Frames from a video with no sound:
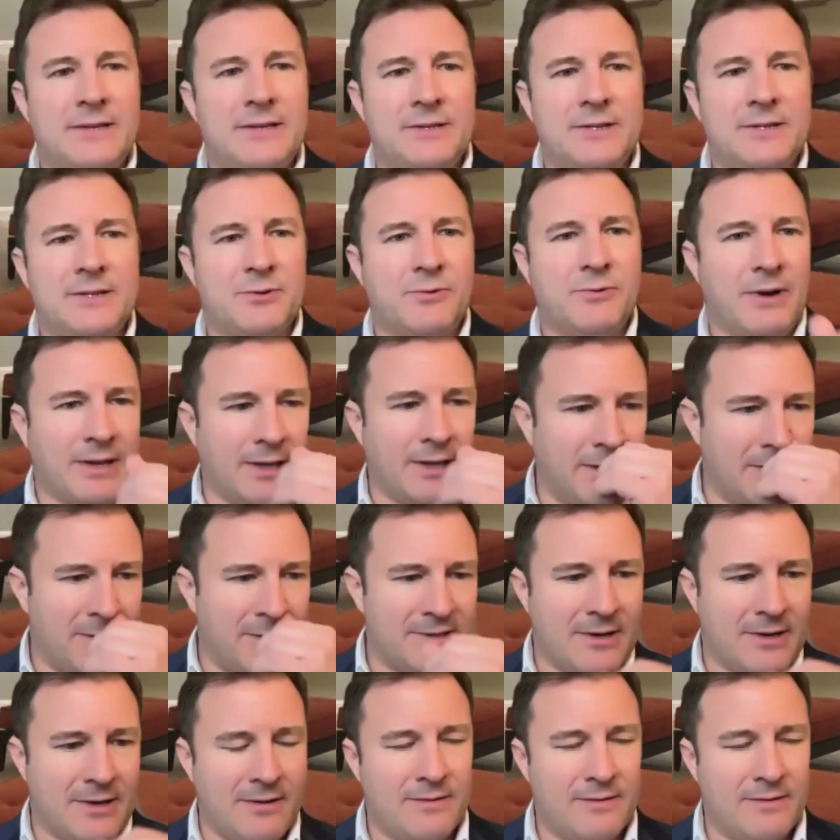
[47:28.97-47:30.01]
just quickly,
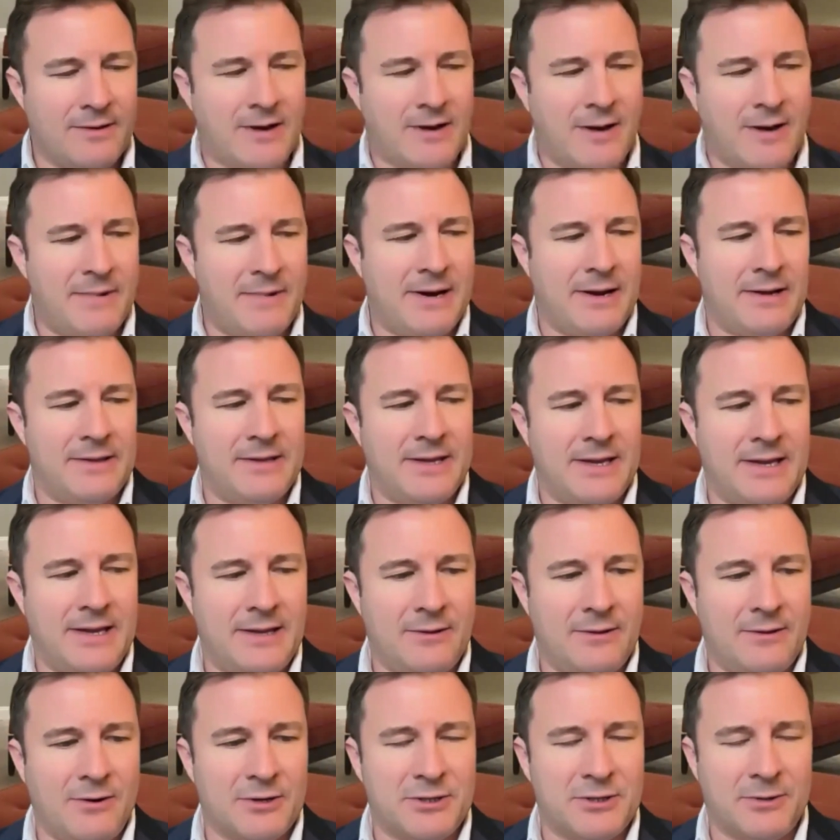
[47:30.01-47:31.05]
Lois, I'll comment on the
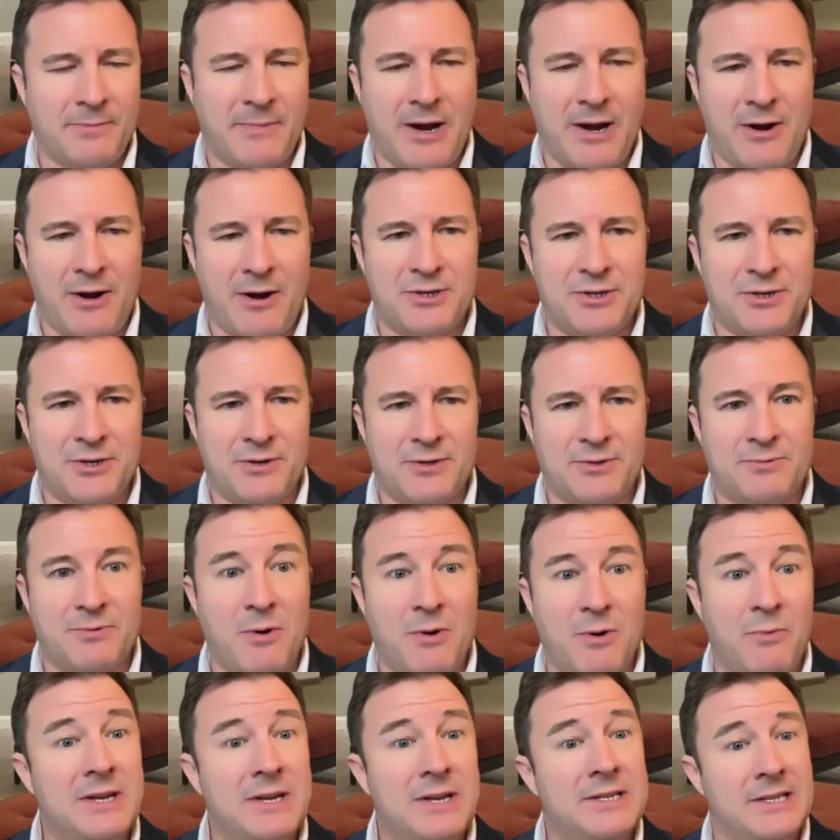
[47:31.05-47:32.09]
long-term care insurance.
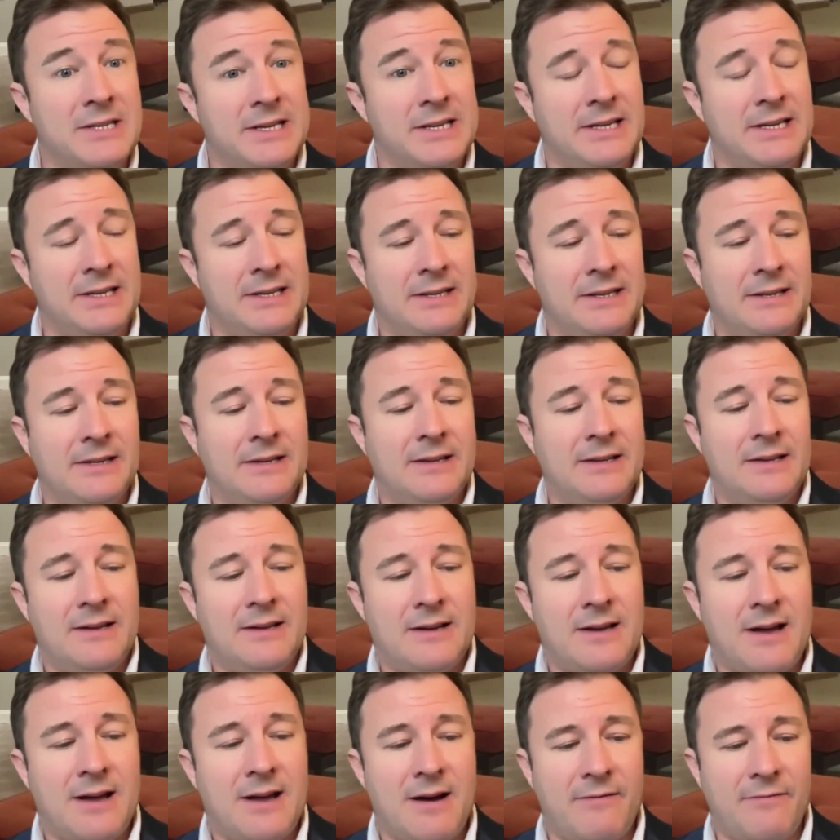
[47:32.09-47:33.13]
What we see
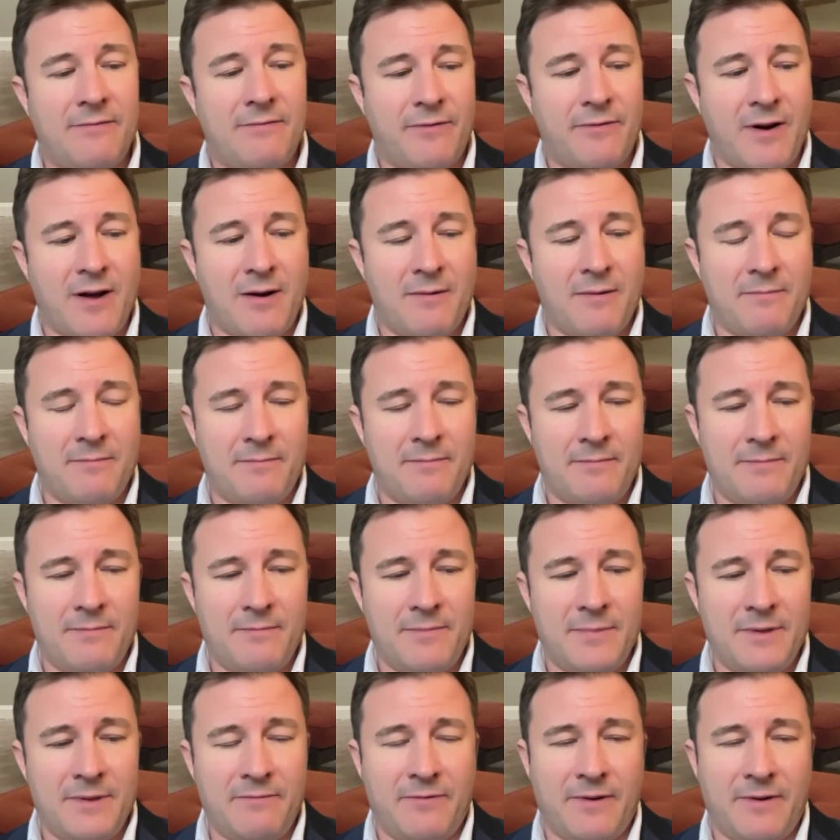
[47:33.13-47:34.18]
from
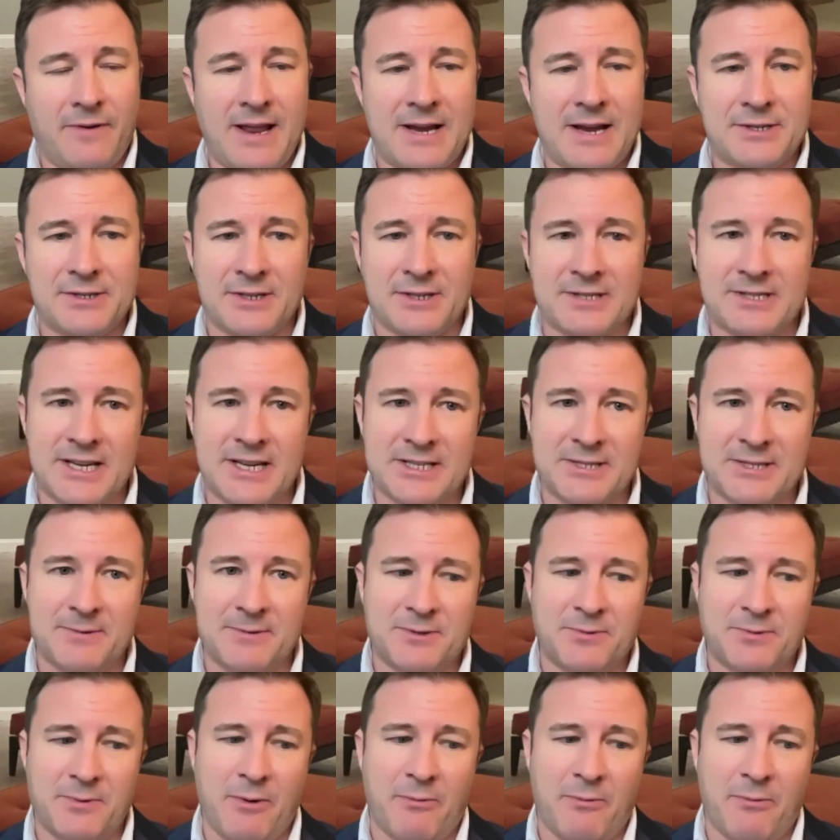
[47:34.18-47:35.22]
the financial
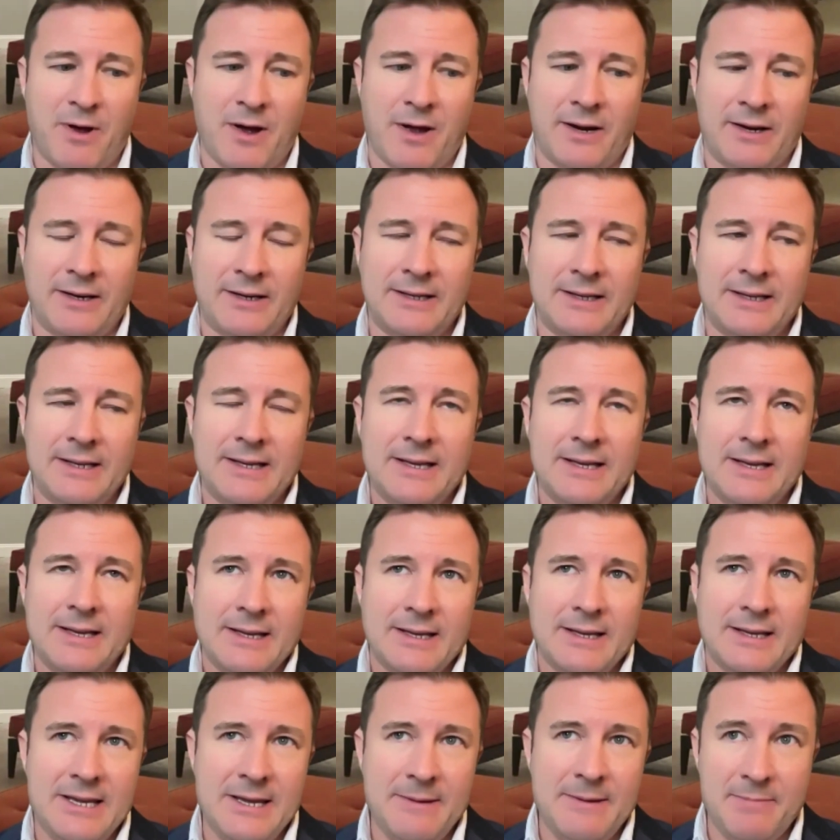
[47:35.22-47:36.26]
assessments we run,
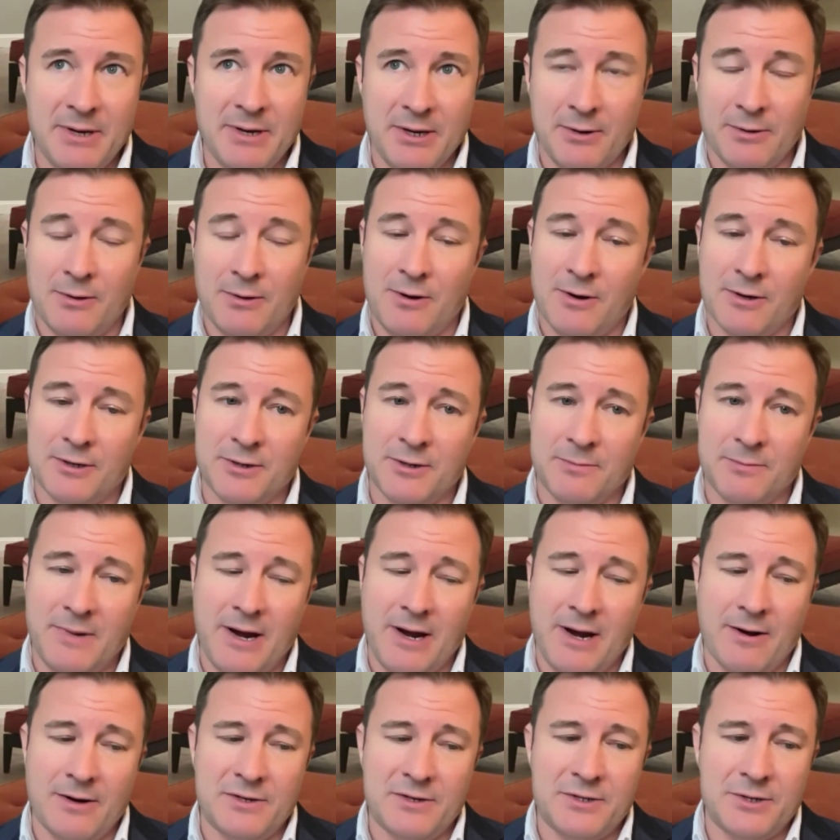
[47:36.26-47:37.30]
keeping your long-term
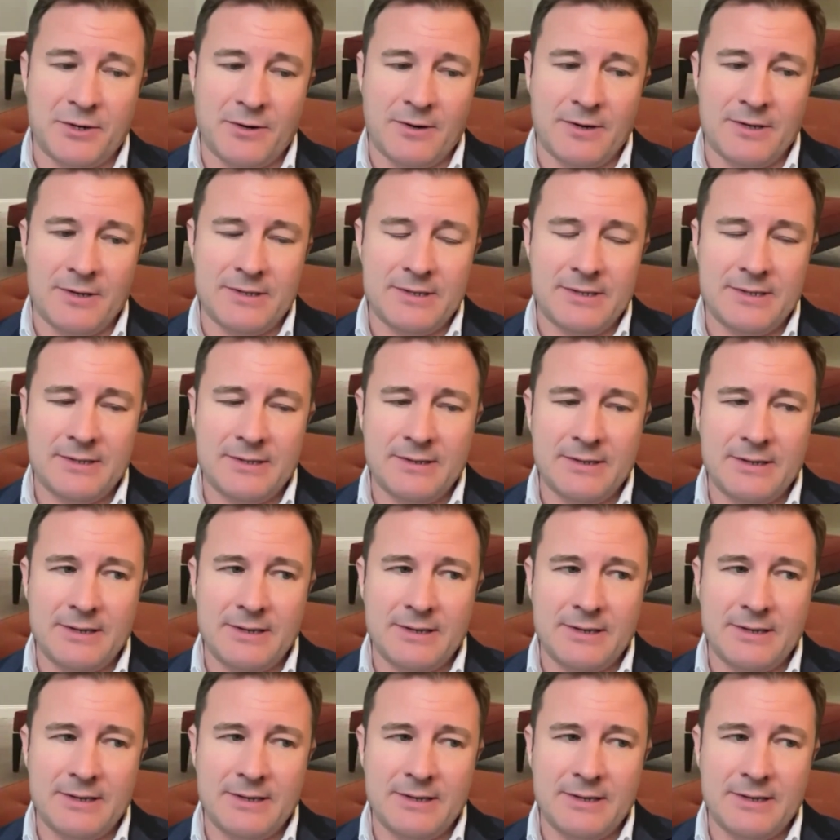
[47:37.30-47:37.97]
care insurance,